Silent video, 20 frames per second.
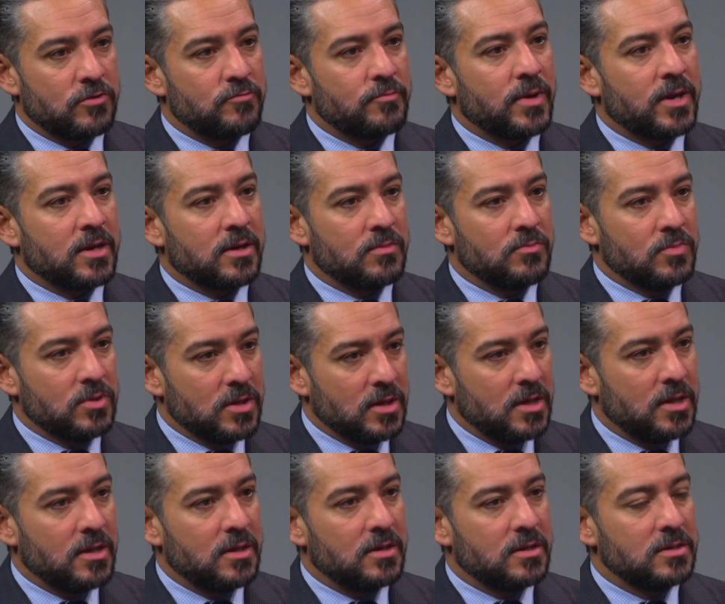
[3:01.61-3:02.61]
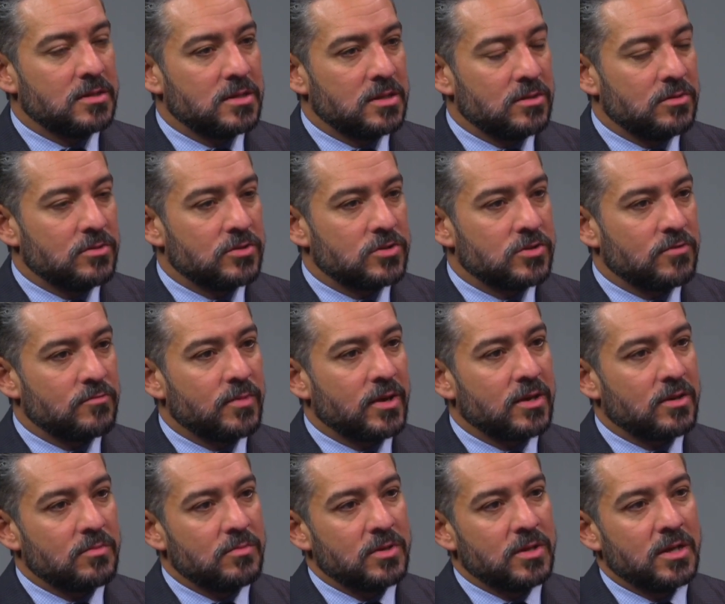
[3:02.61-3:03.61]
my community, continue to serve my
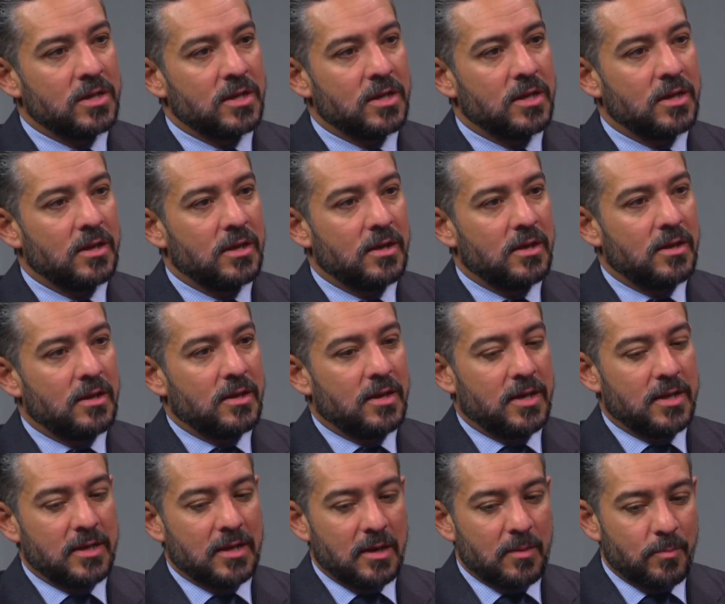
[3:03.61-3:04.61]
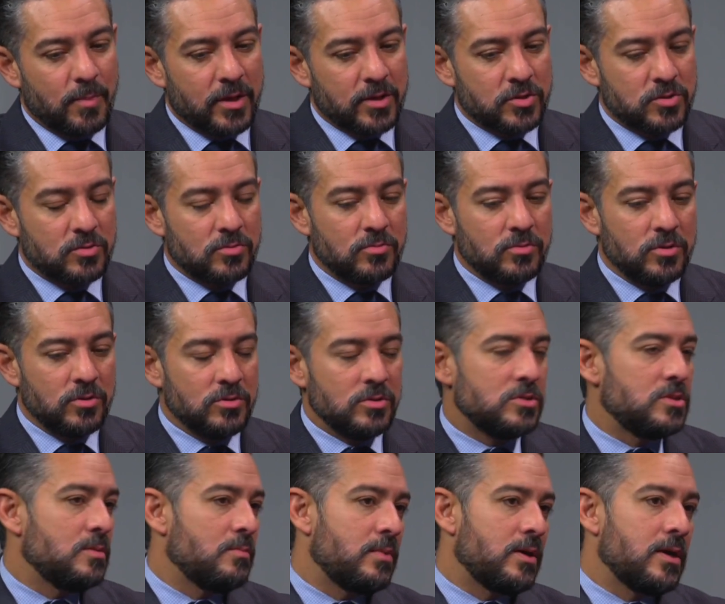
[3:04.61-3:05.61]
community in El Paso
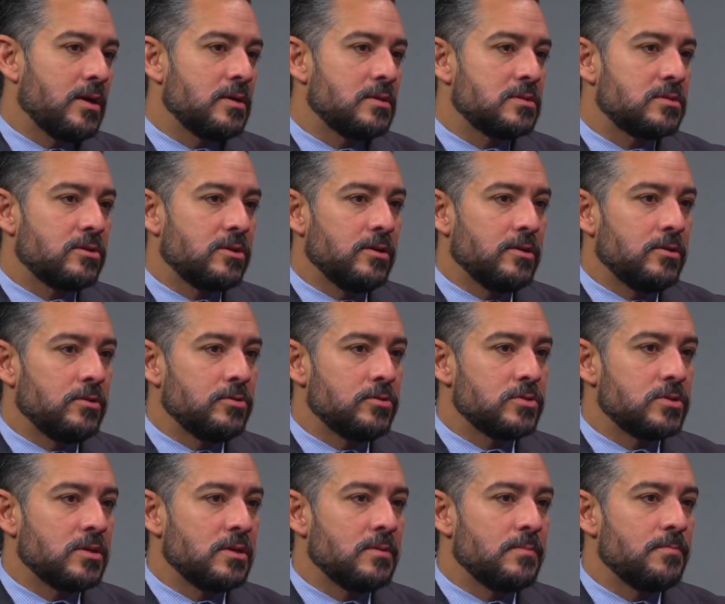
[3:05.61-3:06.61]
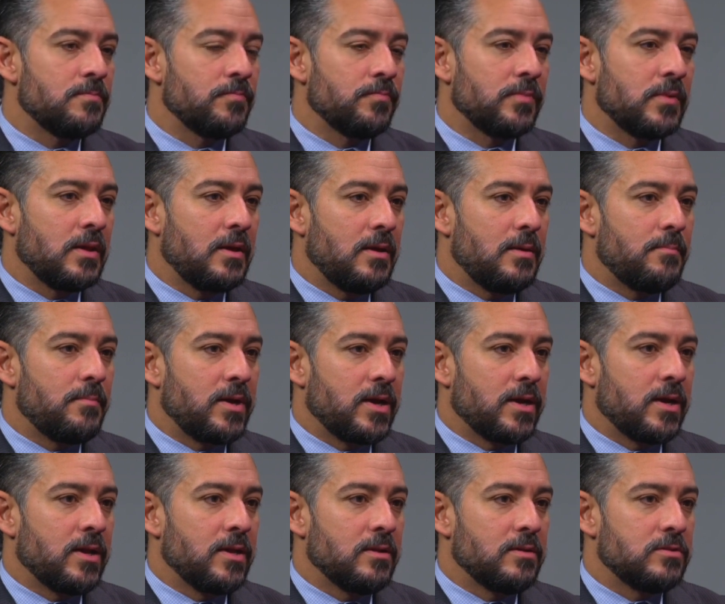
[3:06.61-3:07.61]
using my skills and
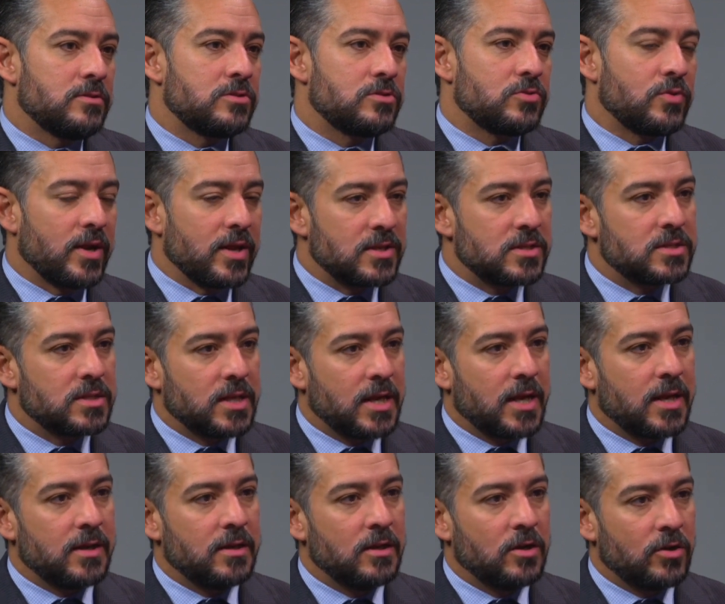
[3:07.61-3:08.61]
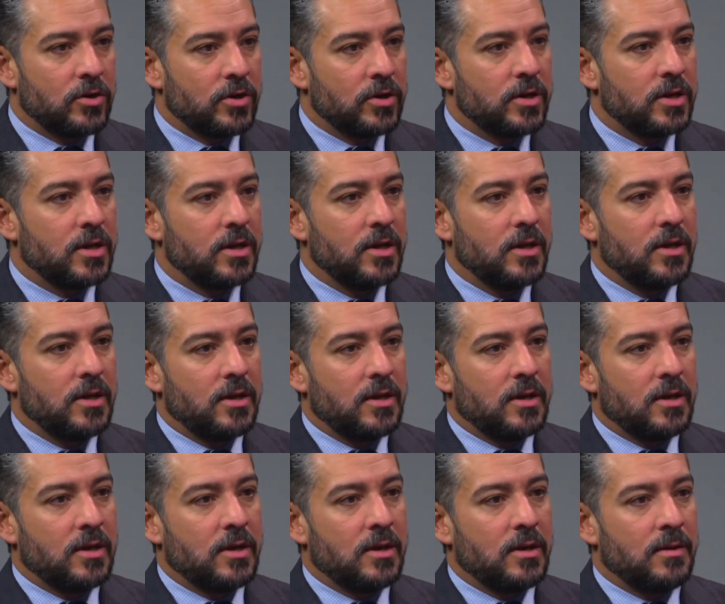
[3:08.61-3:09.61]
my strengths that I had learned
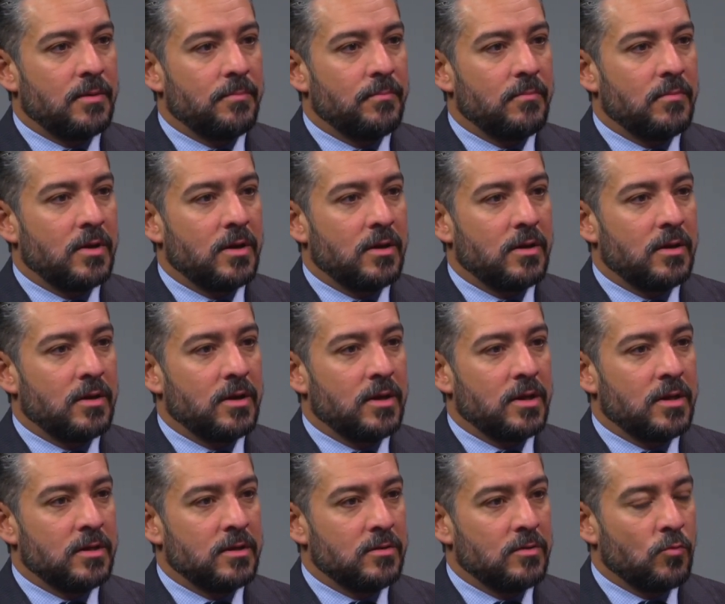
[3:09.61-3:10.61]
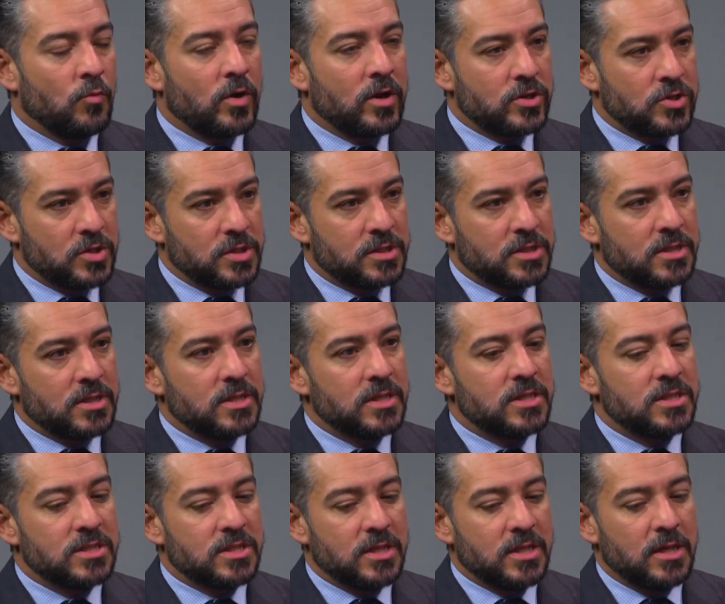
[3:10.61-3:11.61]
uh, uh, in Washington,
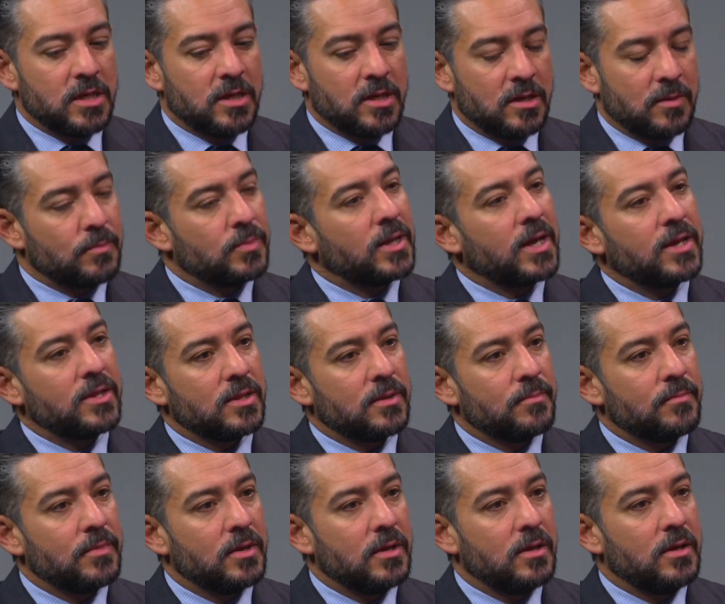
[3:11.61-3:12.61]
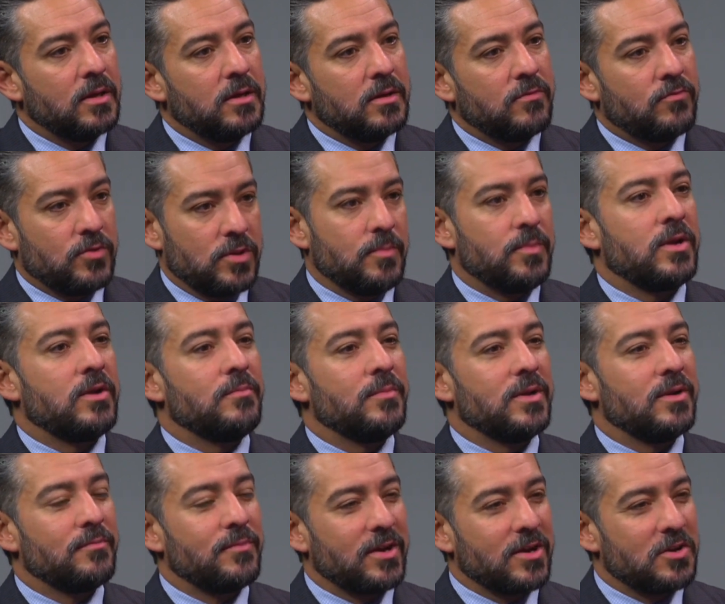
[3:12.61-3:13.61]
D.C., and apply them for the
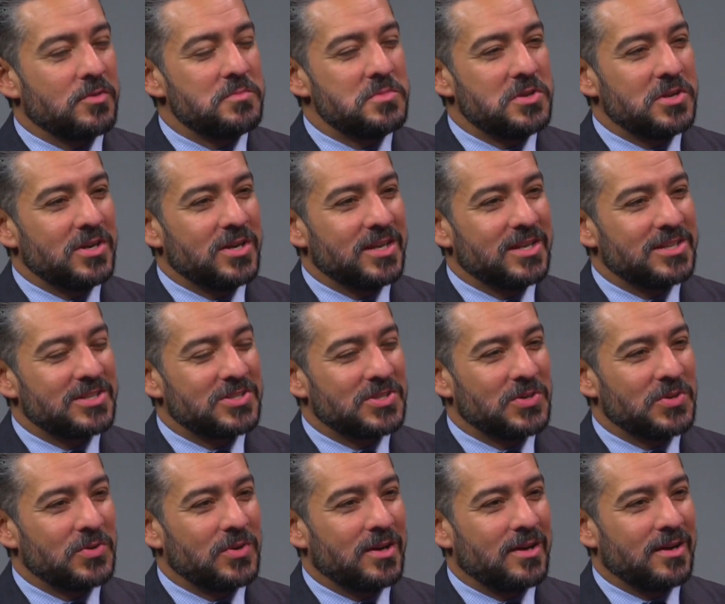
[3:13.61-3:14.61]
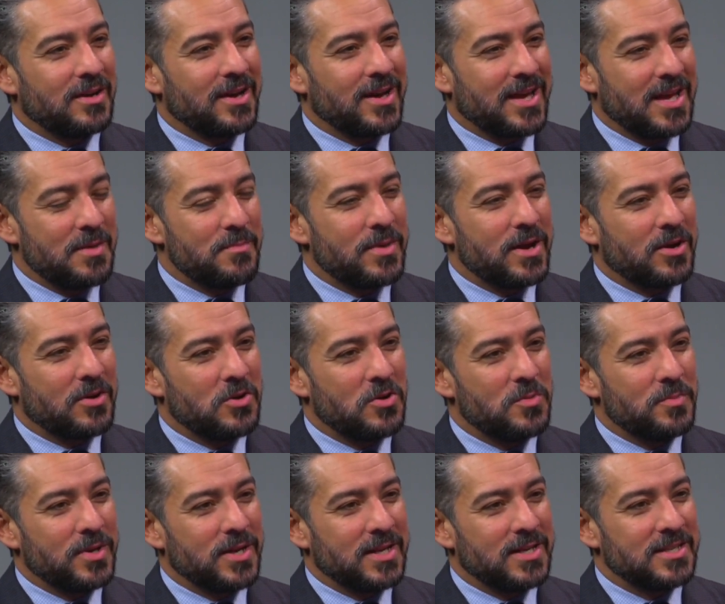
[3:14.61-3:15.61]
betterment of my community. So uh, I came back
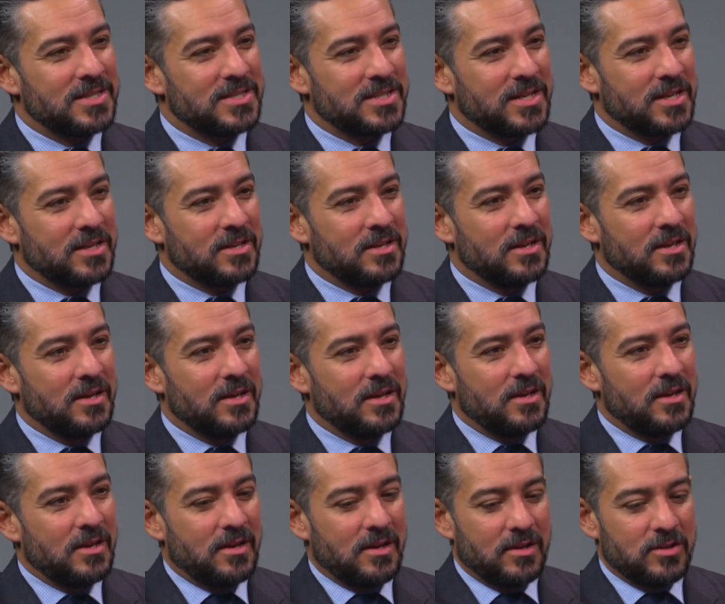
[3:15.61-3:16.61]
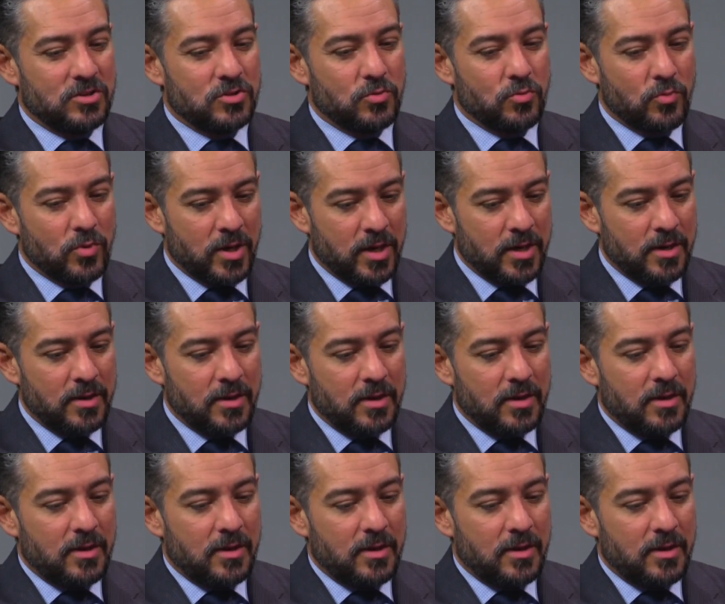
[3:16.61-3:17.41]
home and I decided uh, to run.